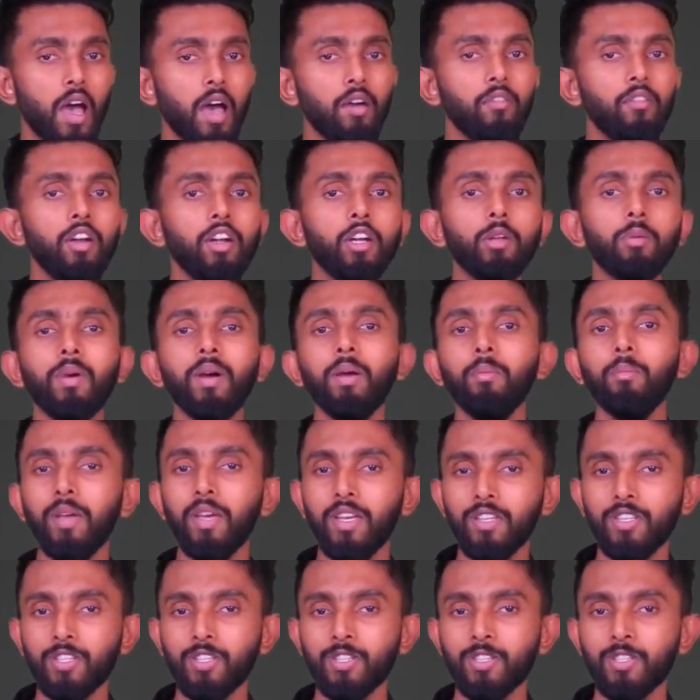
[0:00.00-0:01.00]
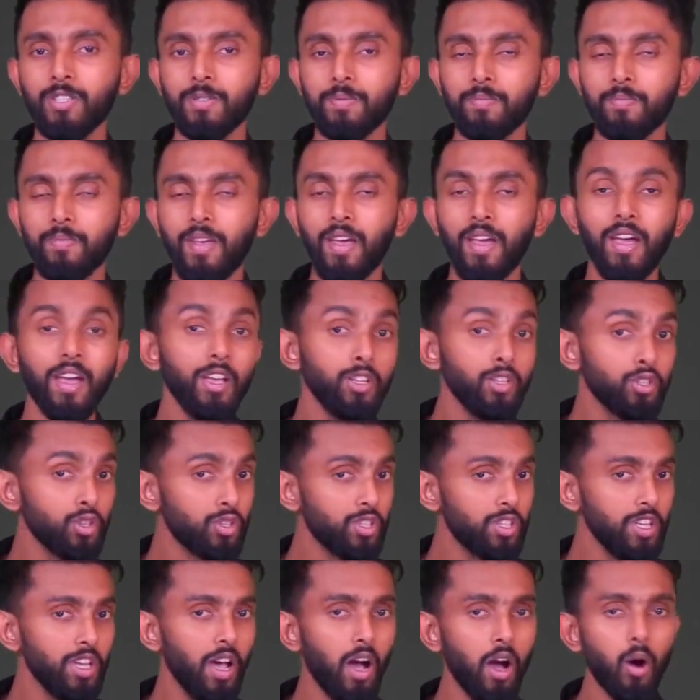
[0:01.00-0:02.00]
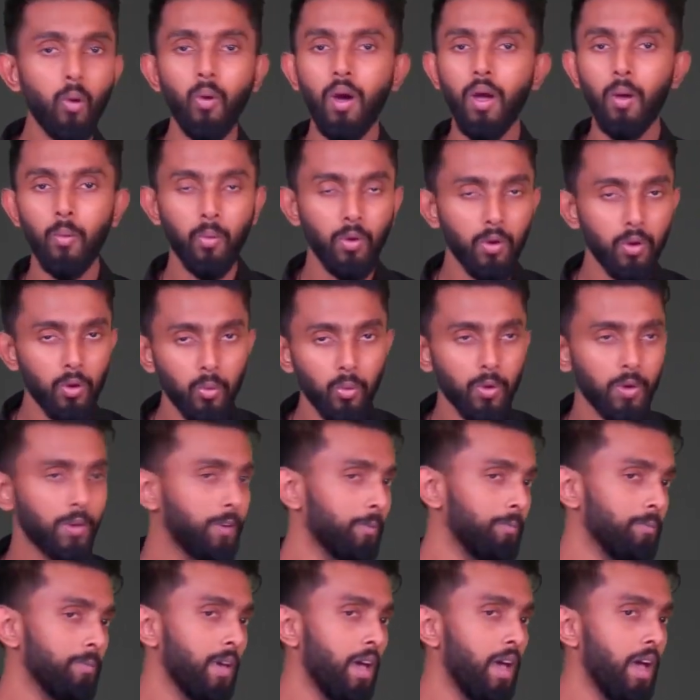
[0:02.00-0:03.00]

I have hit my base. So see how I would do it.